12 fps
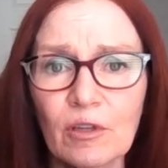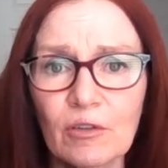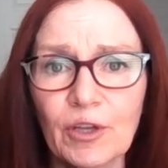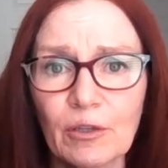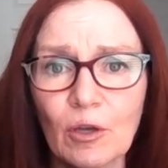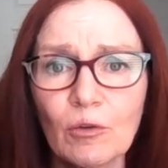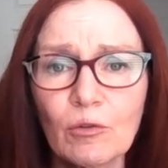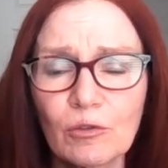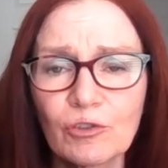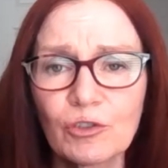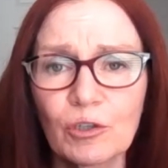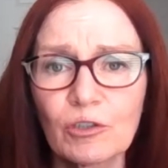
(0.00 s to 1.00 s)
the
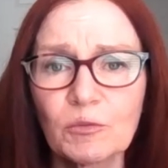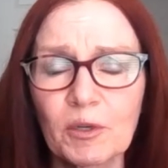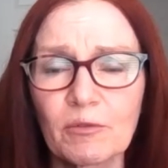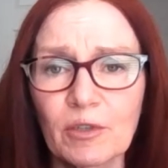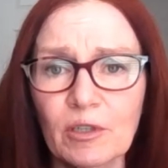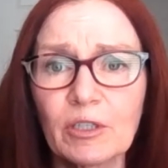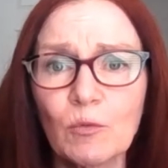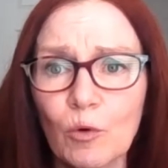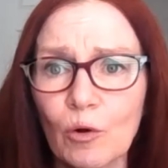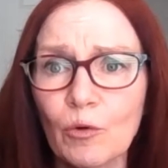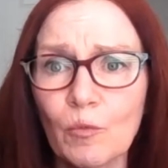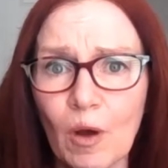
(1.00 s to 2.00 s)
local church, but really
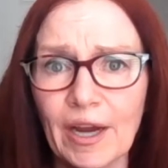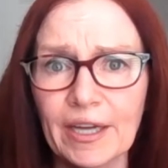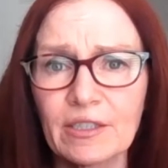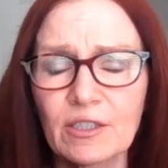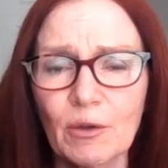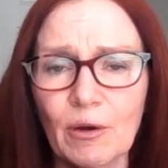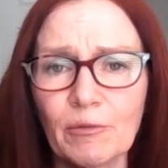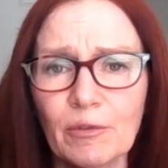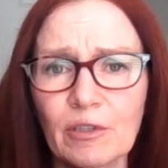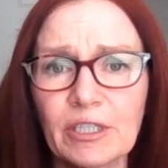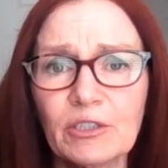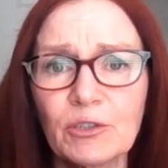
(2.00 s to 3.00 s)
worldwide. So I
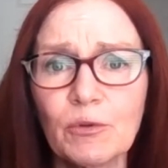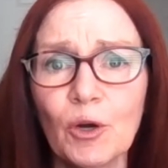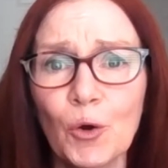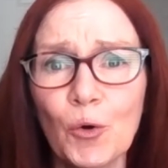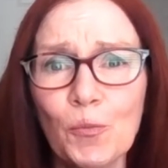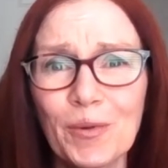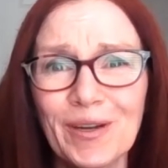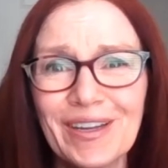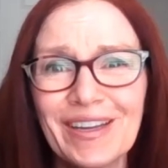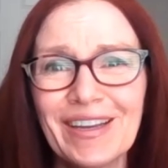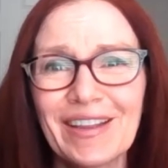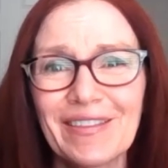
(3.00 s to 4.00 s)
really do hope
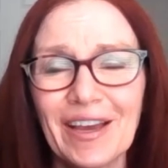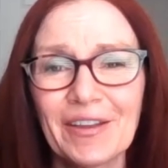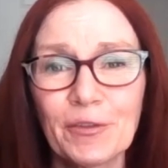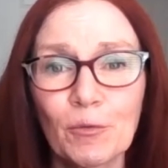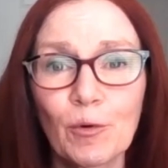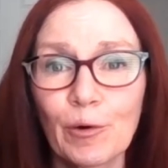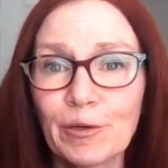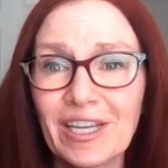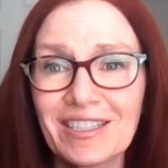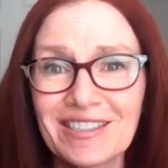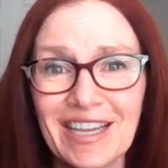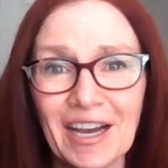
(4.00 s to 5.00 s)
that the word
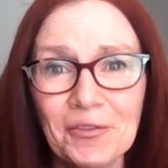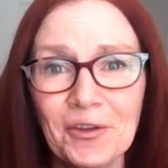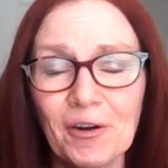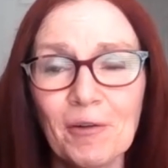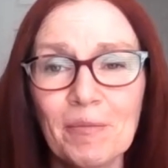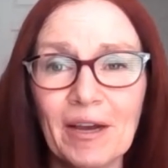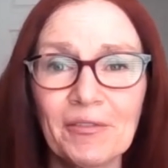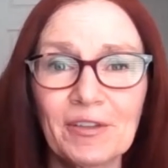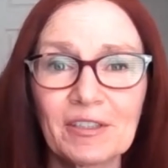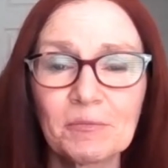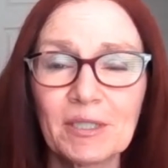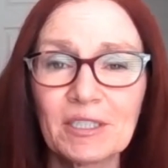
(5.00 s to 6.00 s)
gets out there about
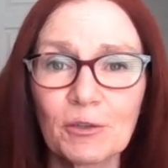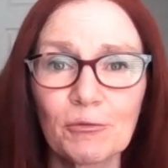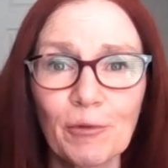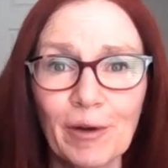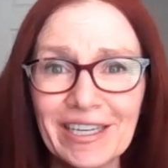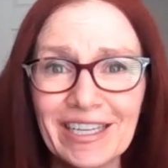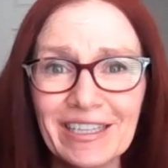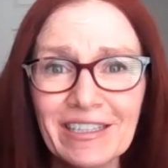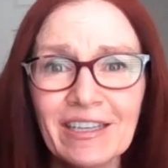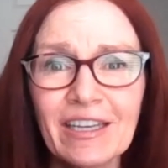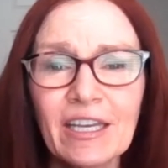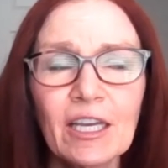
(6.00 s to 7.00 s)
this piece of
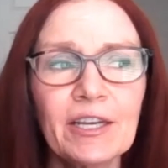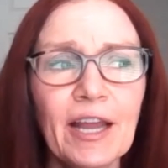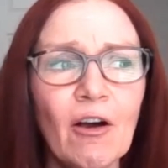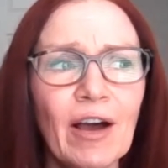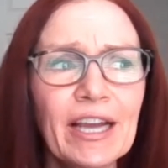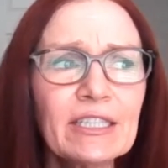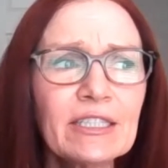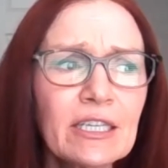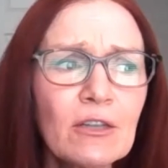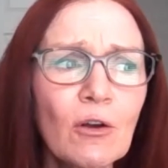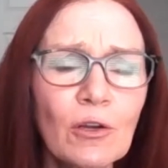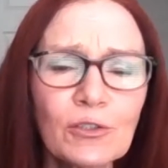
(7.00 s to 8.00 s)
writing. Now, I
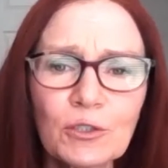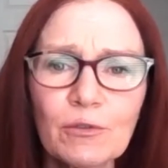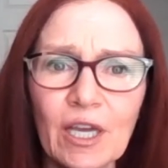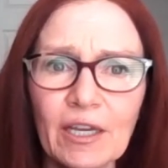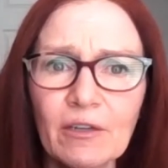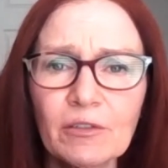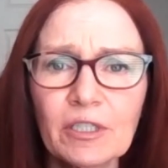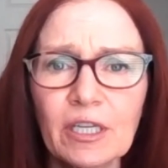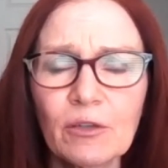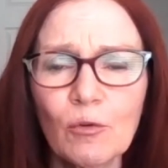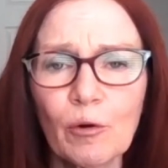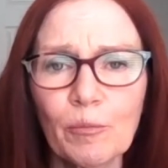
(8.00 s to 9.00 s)
did also not only
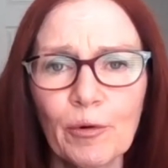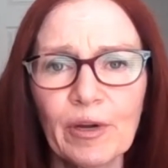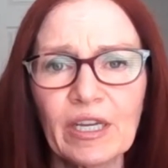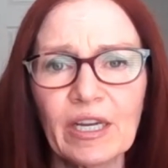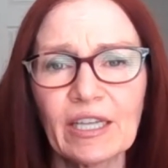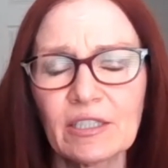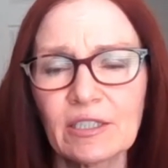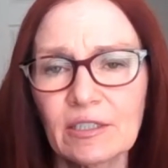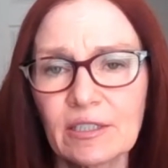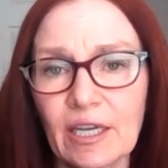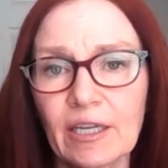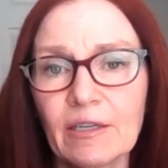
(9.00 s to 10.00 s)
incorporate, as I
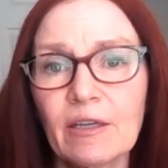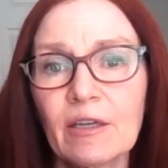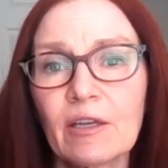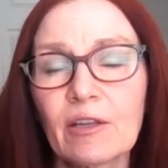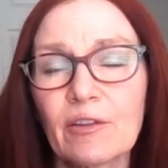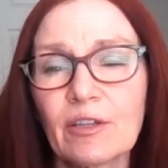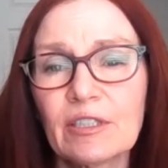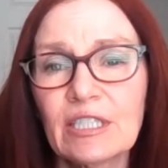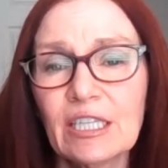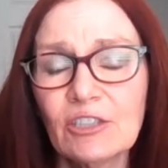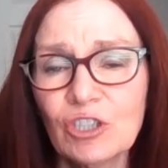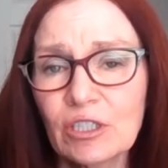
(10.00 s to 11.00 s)
said, the
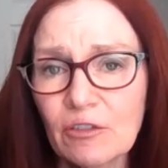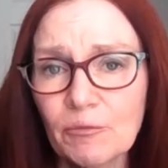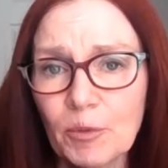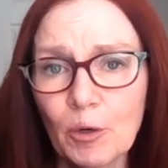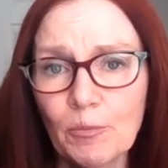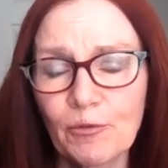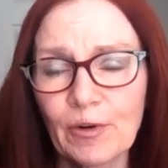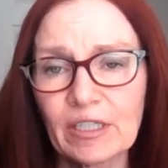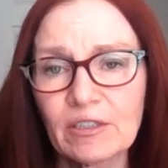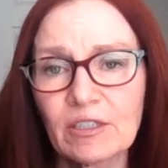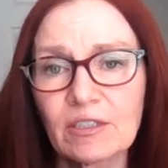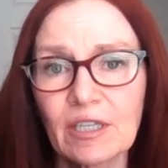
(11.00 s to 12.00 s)
teachings of Pope
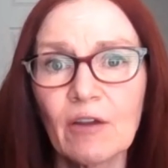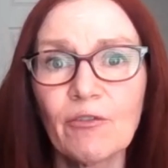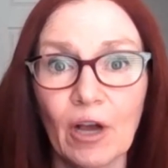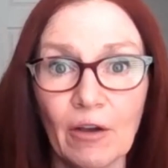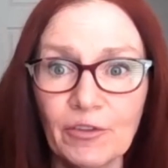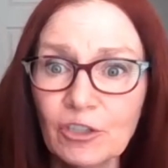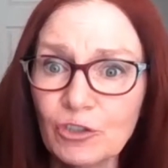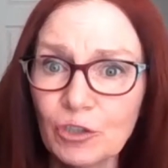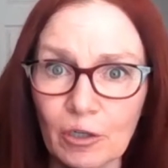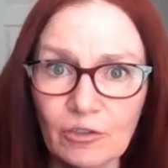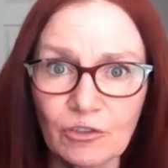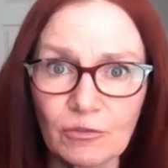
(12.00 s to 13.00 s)
Francis and of the
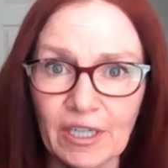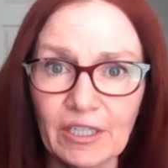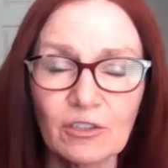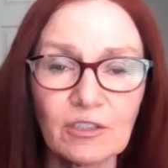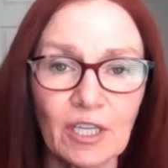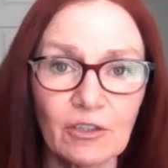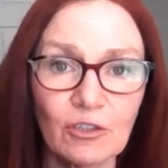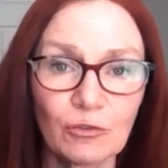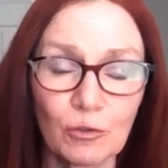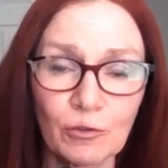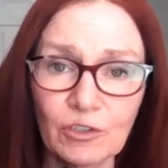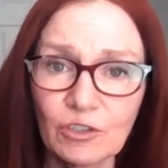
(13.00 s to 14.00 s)
church, right? You said the
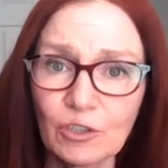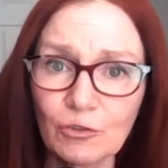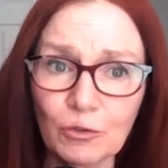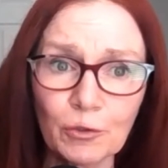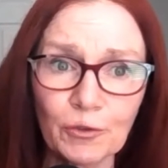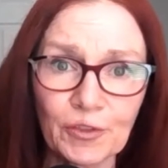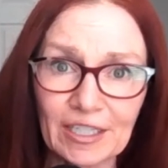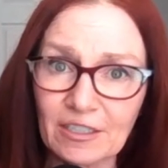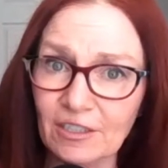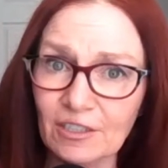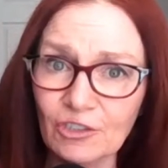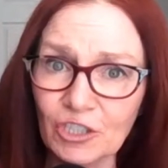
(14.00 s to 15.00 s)
truth is the truth. That
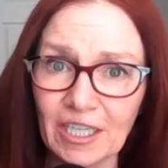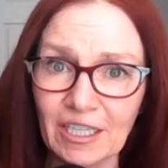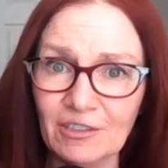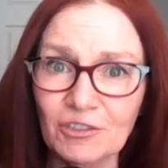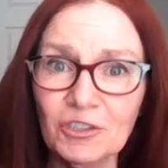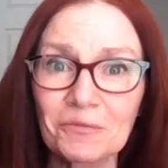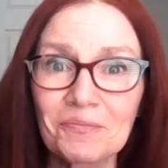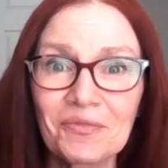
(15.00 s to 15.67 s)
doesn't change.